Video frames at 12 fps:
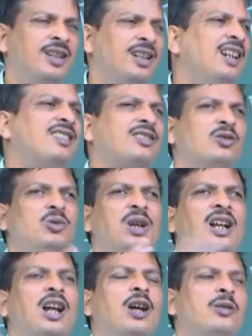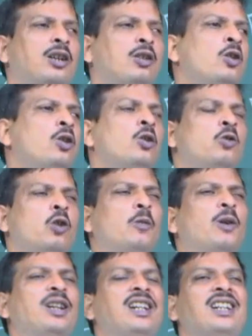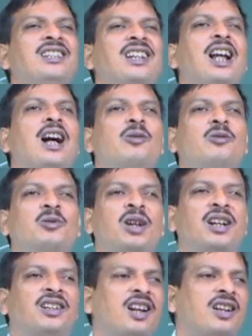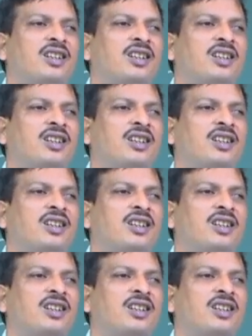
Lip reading: let us allow that nobody is allowed to enter